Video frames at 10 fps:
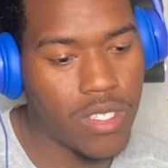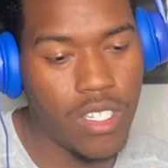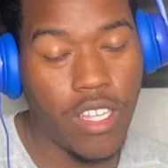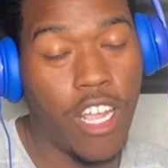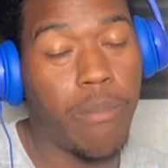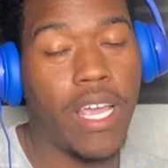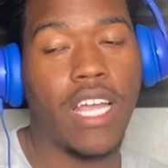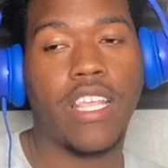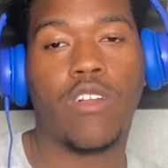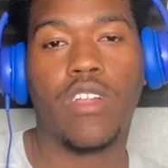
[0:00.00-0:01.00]
Everybody
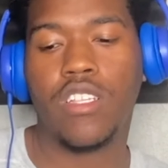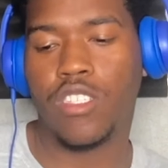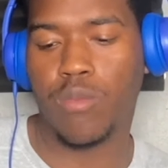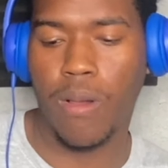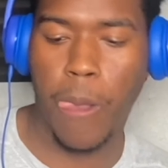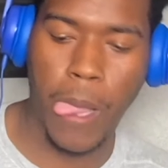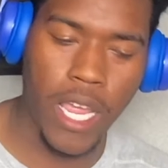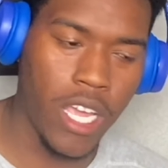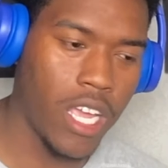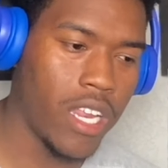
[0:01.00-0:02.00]
got their reasons, bro.
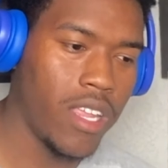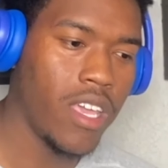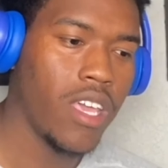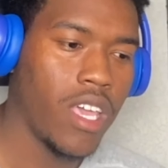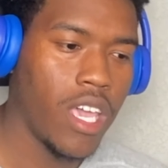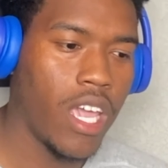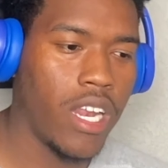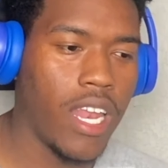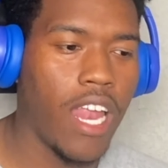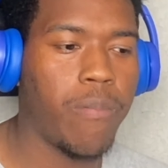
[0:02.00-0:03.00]
And a
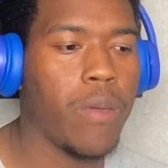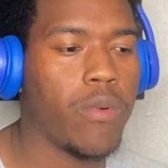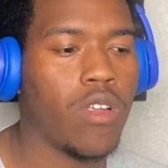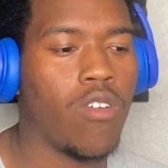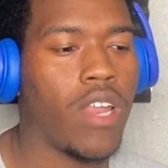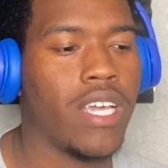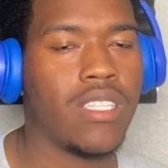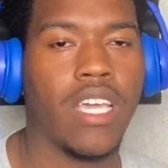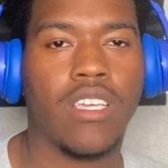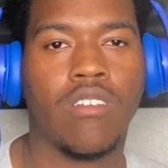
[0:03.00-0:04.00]
lot of people don't like
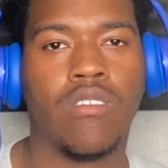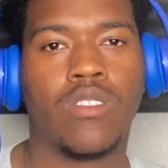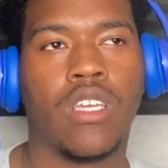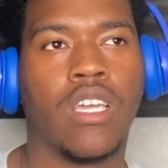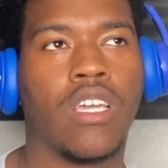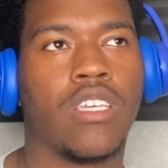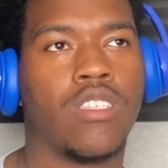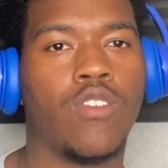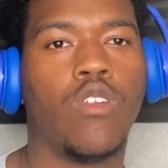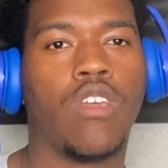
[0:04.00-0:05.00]
that, you know what I'm saying? Because
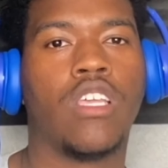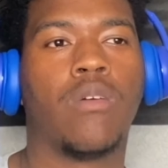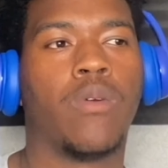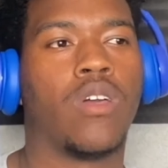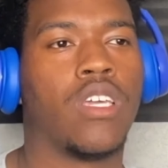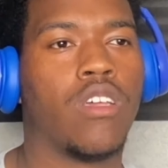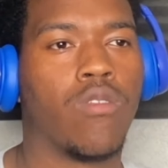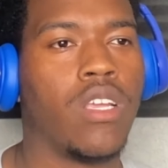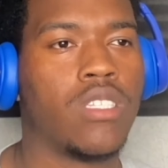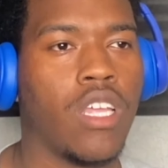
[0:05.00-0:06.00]
if you don't give them a good
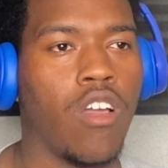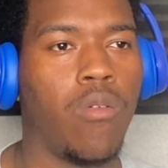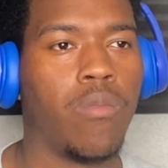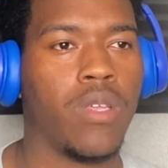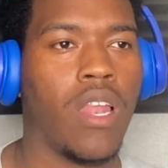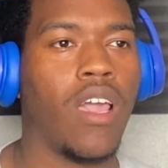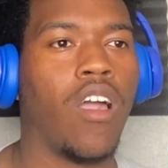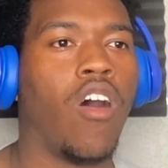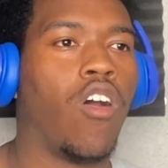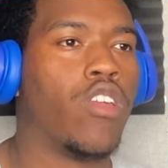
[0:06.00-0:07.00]
reason, they're going to be like,
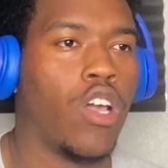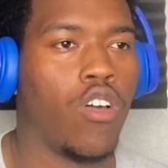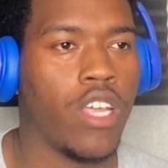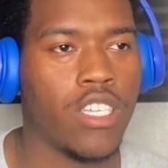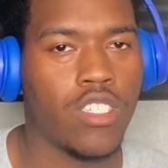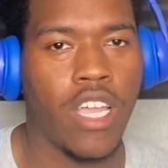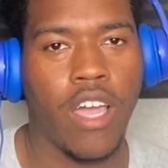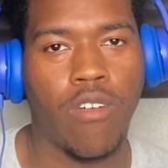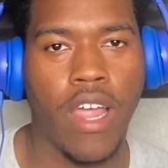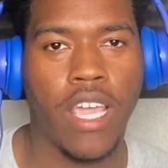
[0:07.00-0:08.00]
oh, no, that's
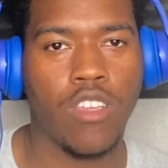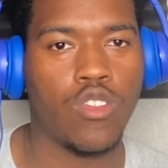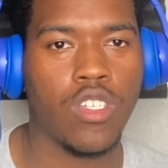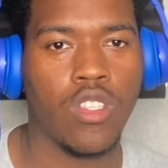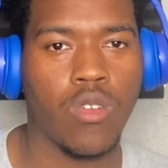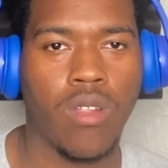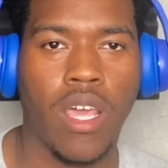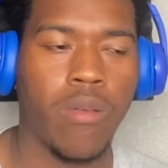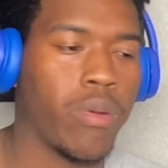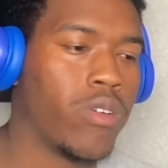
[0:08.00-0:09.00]
not right. You shouldn't do it.
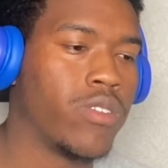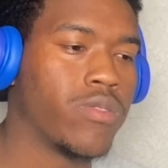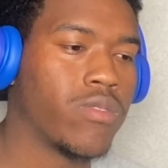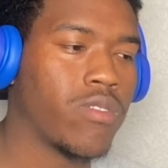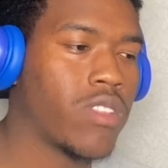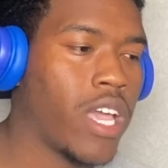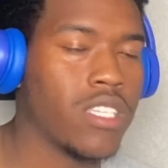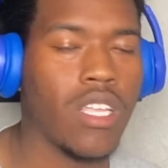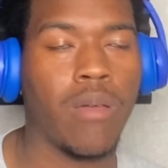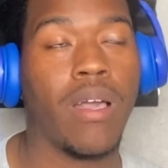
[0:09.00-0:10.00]
Like, bro, last
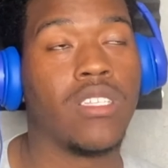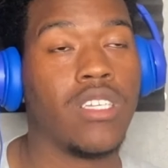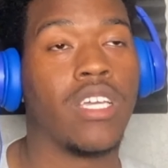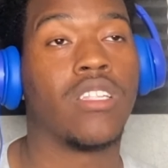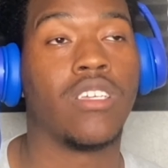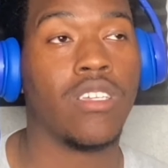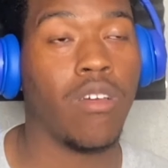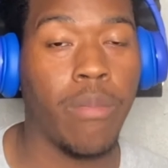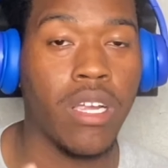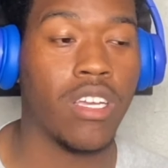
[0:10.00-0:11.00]
time I checked, you know,
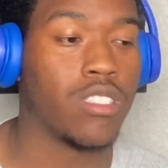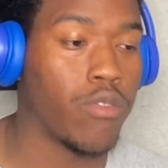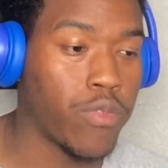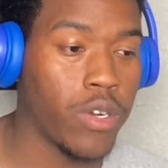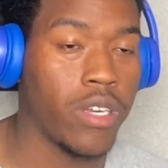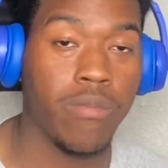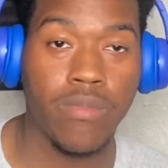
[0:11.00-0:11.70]
America's a freedom.